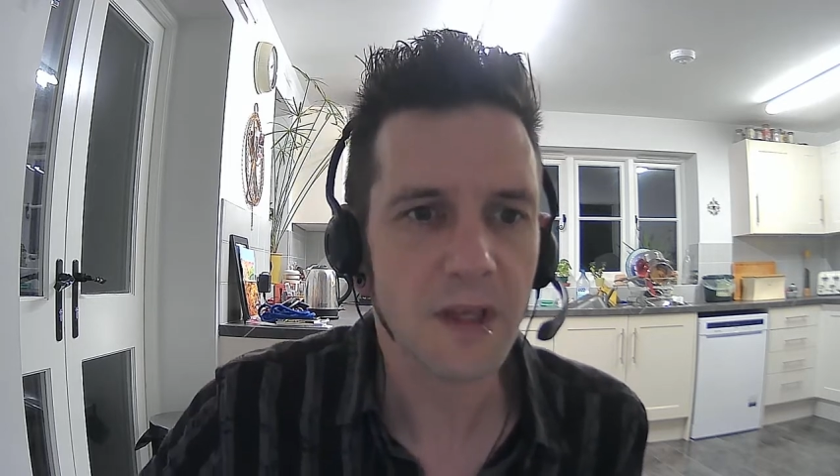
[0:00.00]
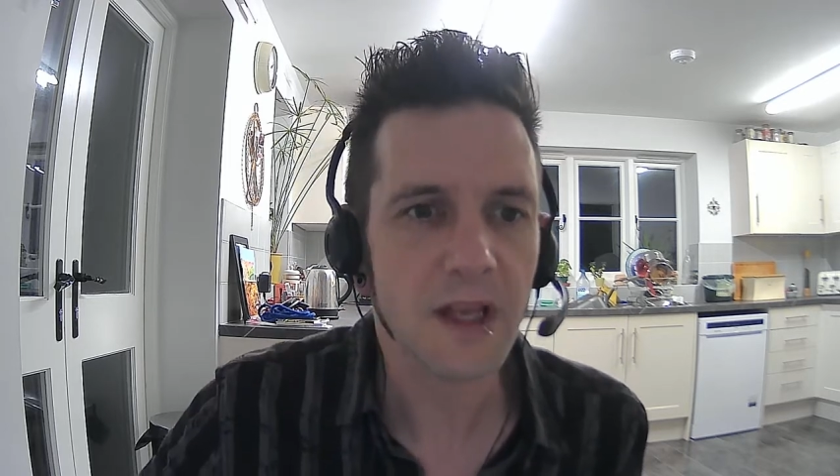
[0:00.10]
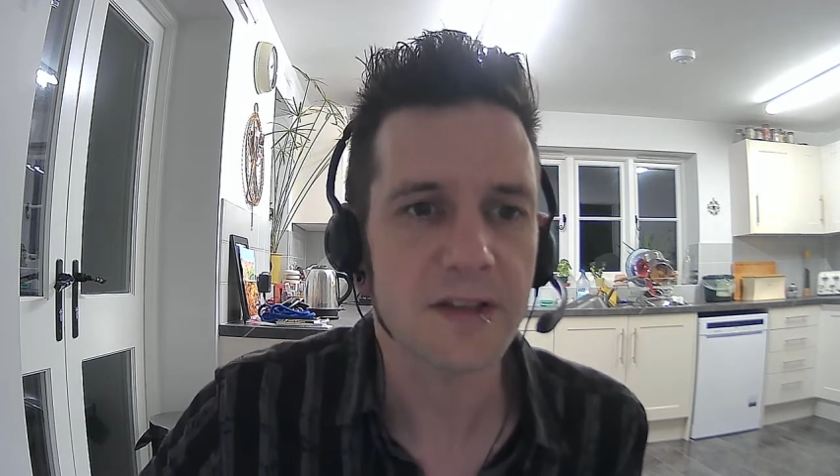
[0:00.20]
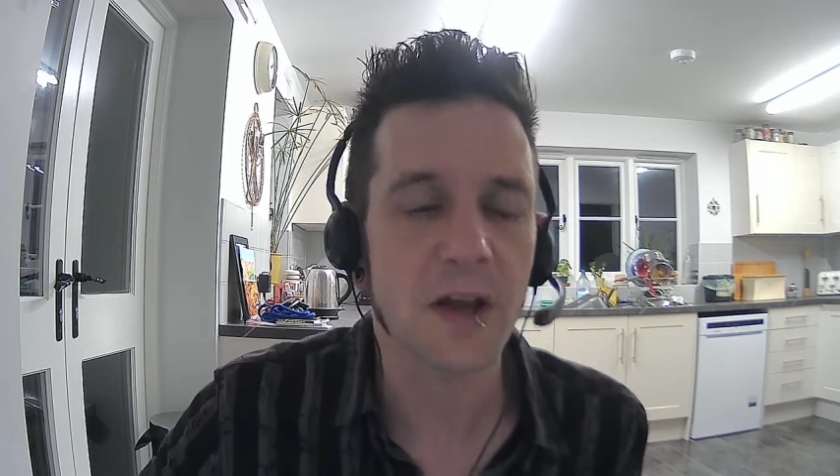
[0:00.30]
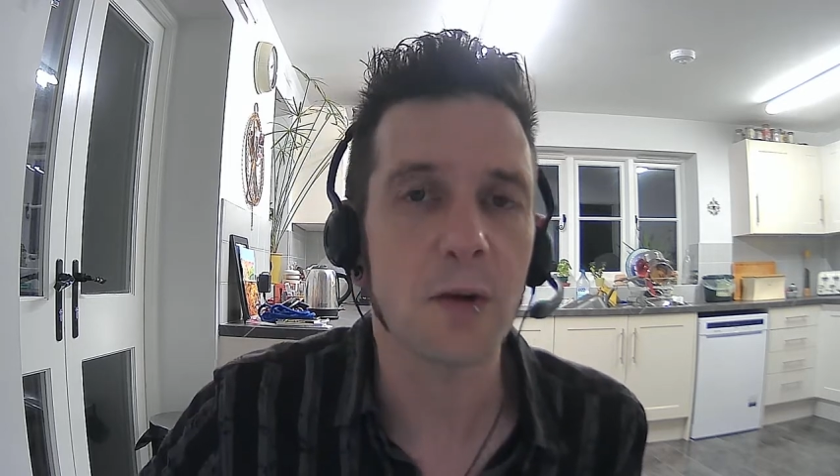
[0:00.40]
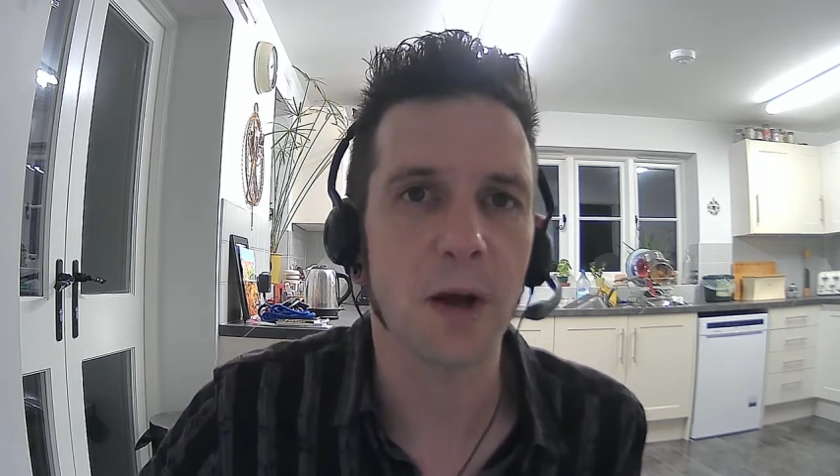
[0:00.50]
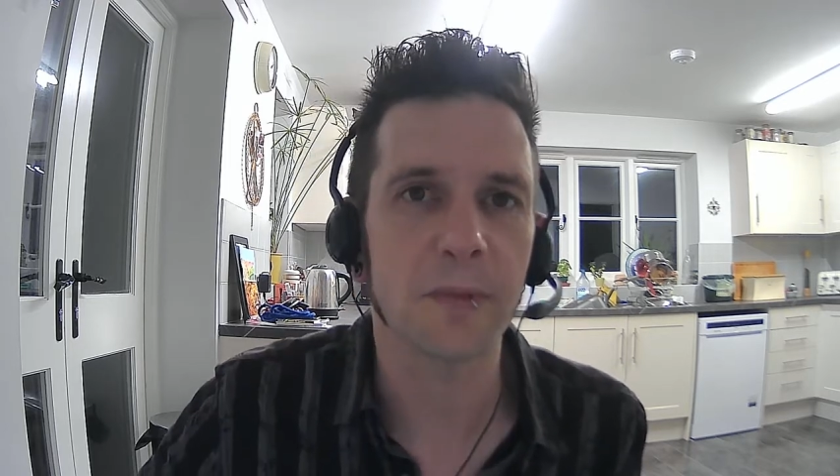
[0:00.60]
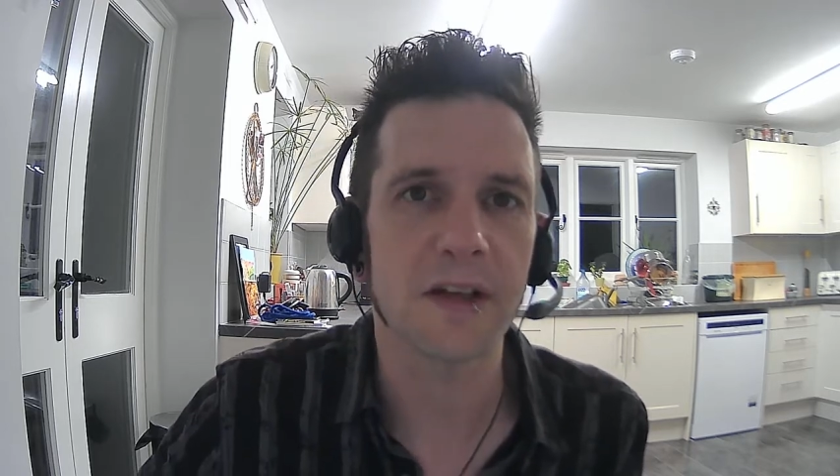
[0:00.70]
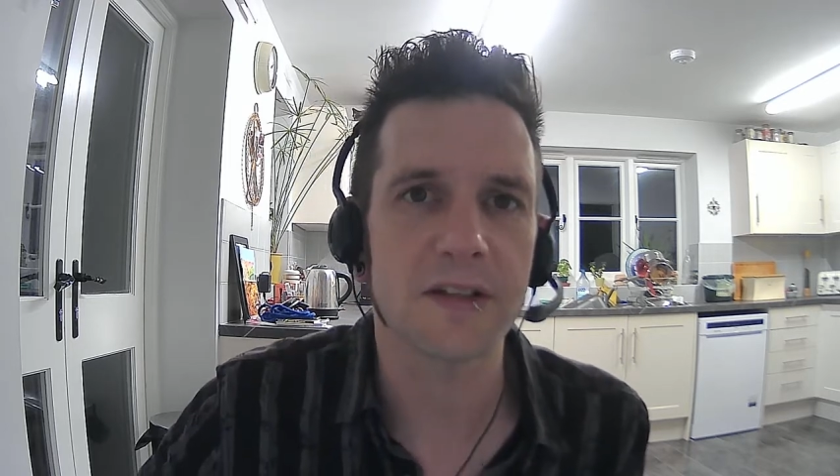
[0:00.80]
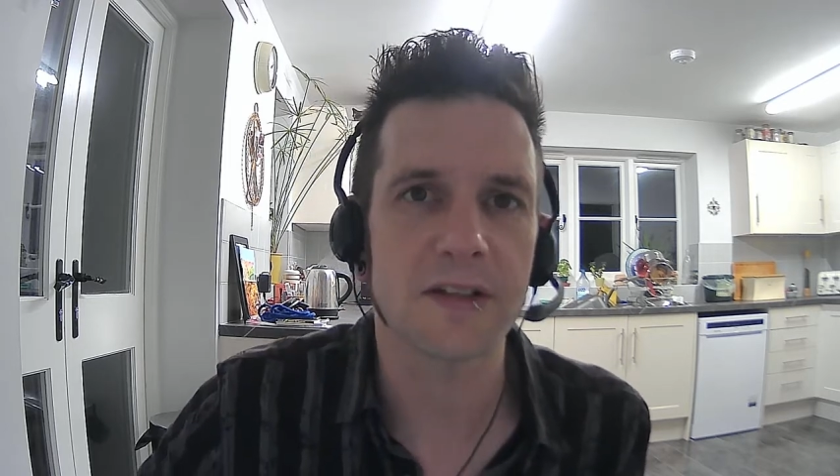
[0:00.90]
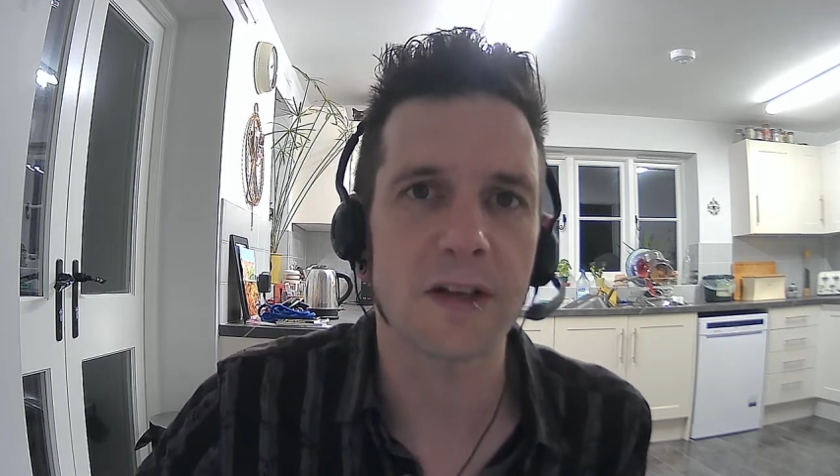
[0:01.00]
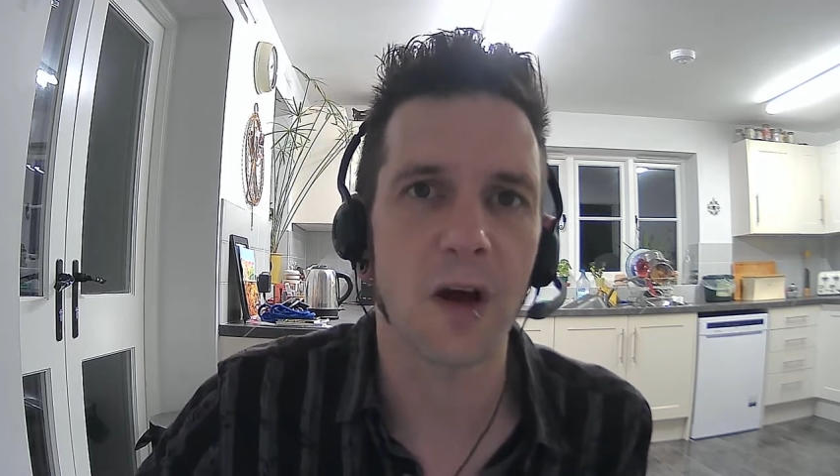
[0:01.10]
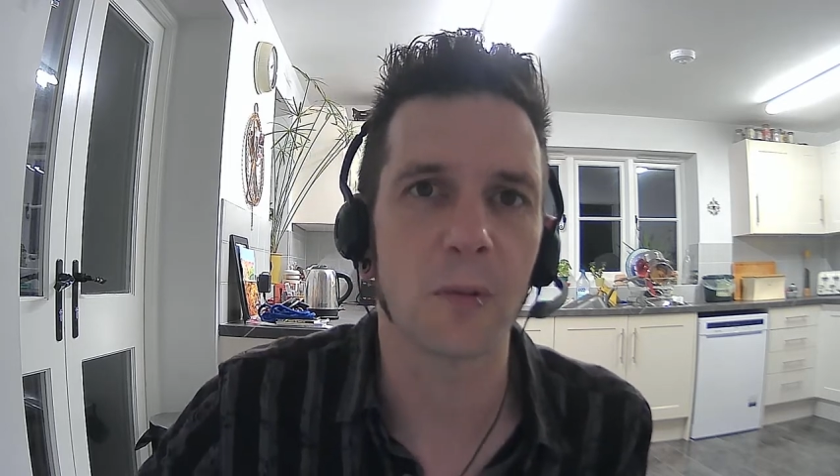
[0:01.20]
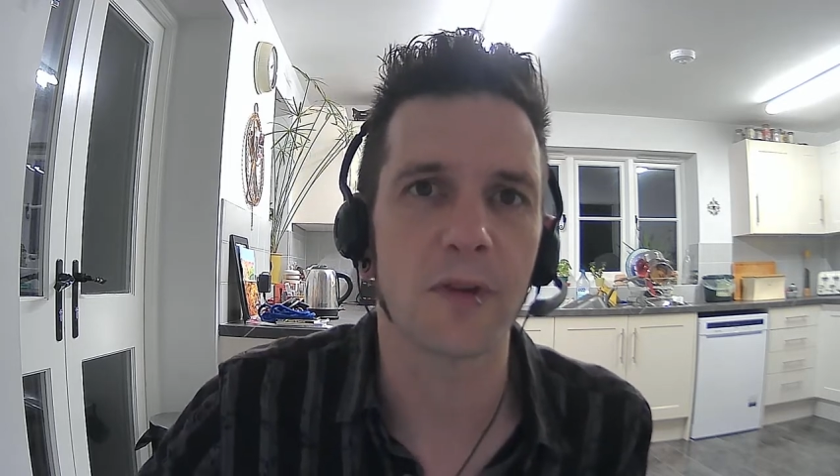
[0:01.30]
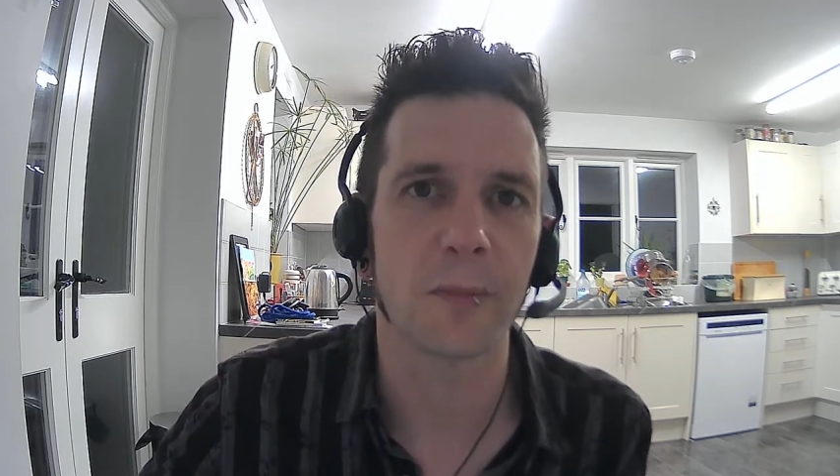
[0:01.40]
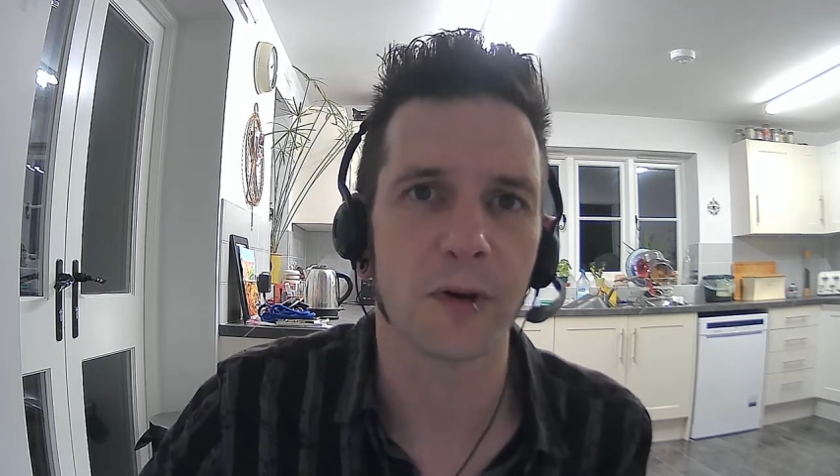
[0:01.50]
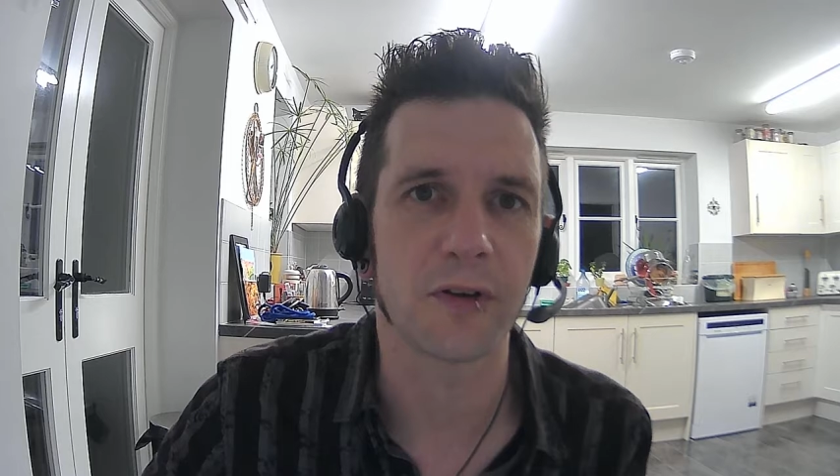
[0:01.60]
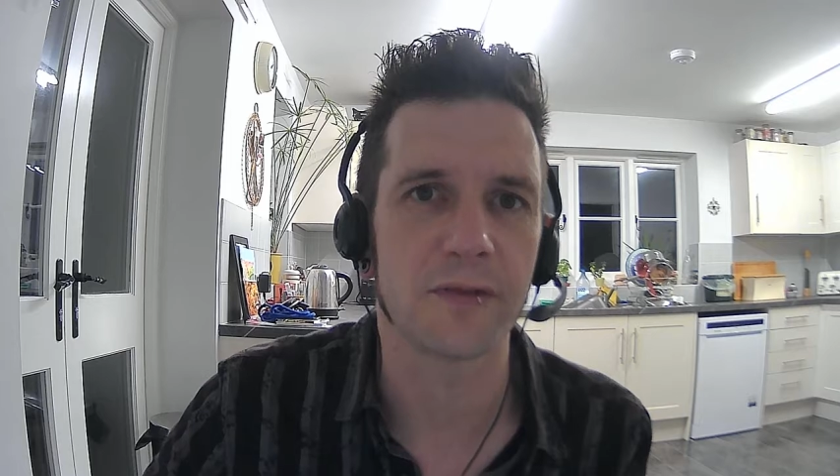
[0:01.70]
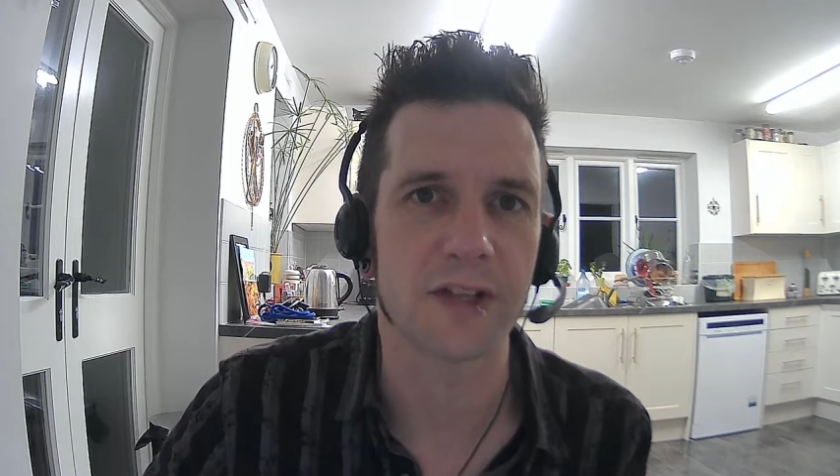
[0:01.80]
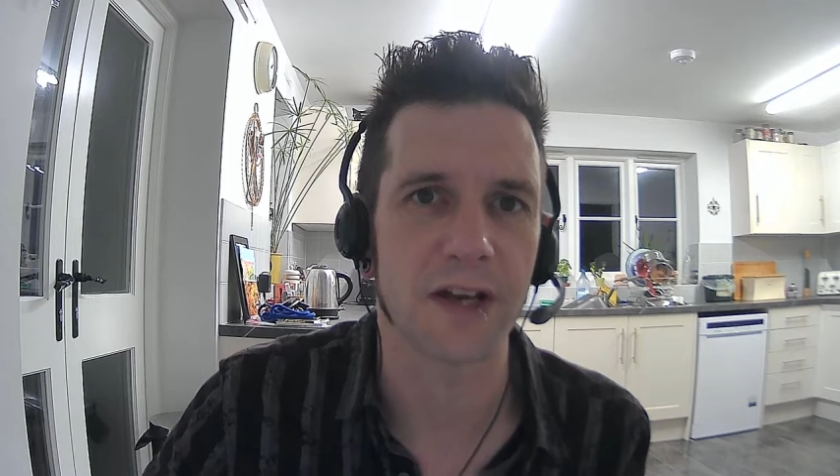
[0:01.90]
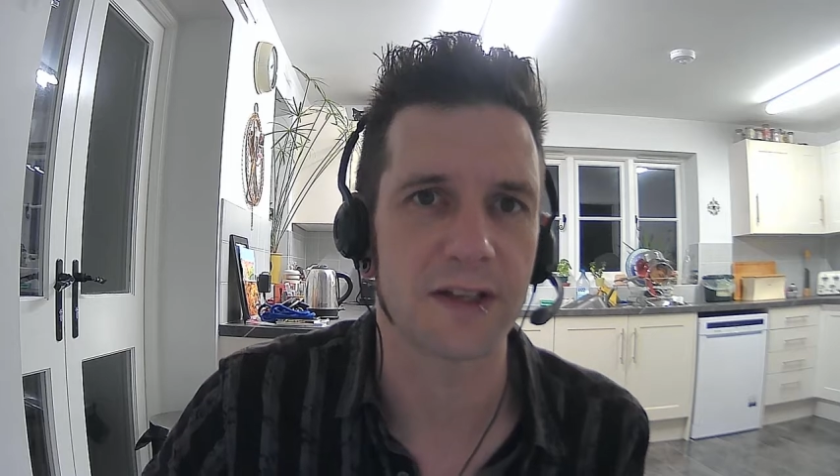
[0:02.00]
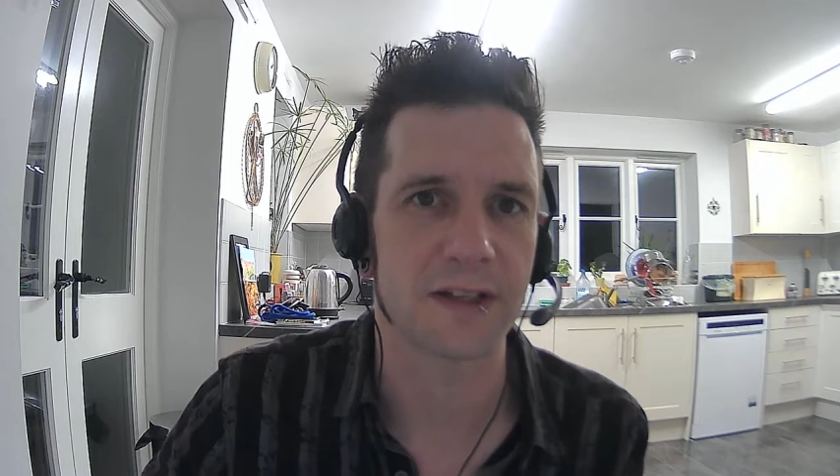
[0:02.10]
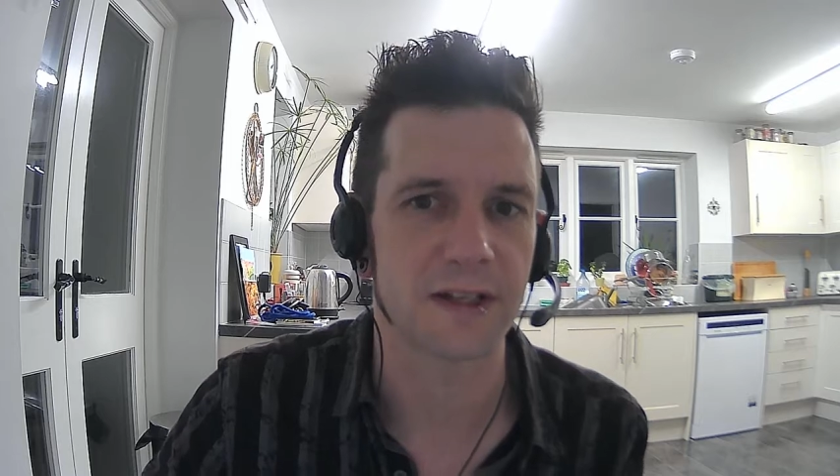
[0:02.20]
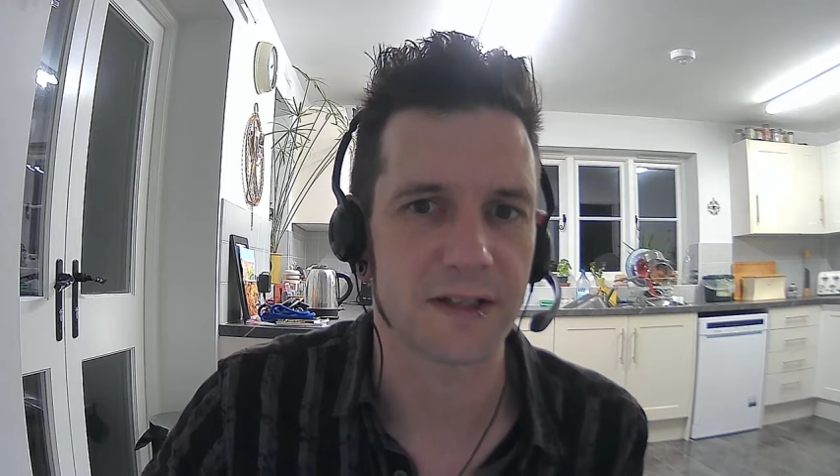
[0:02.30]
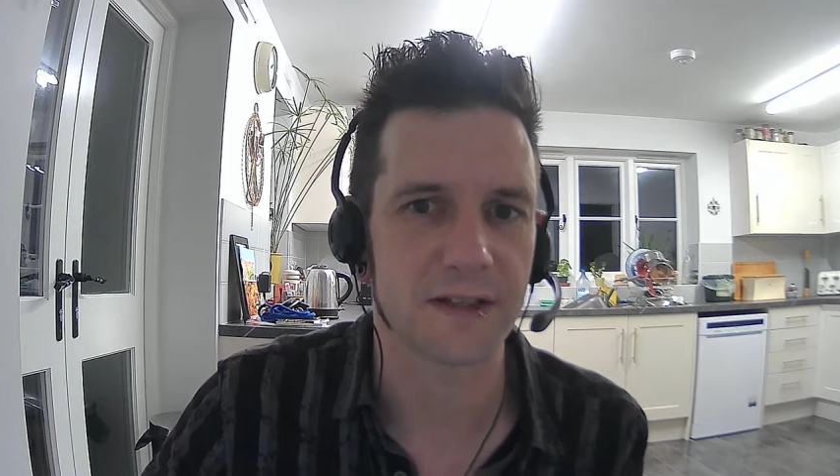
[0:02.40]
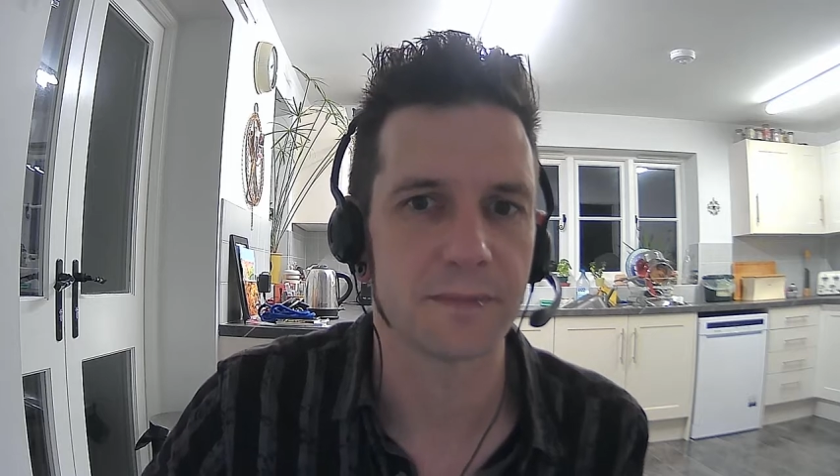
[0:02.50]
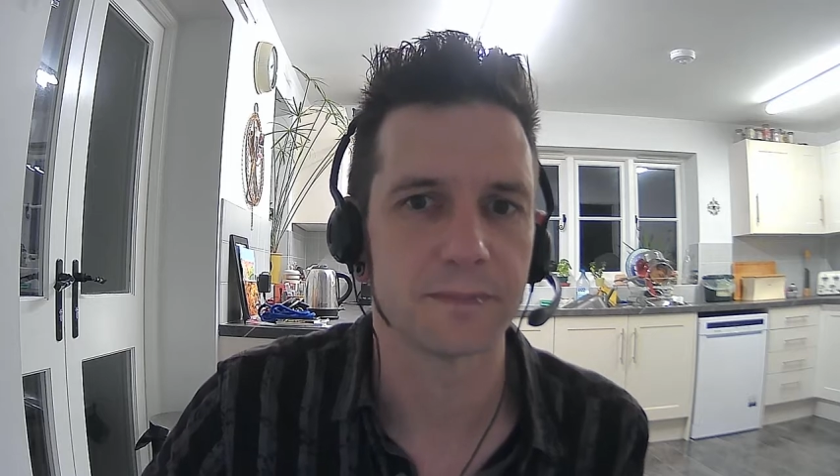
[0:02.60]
So I'm going to start with the book of Genesis.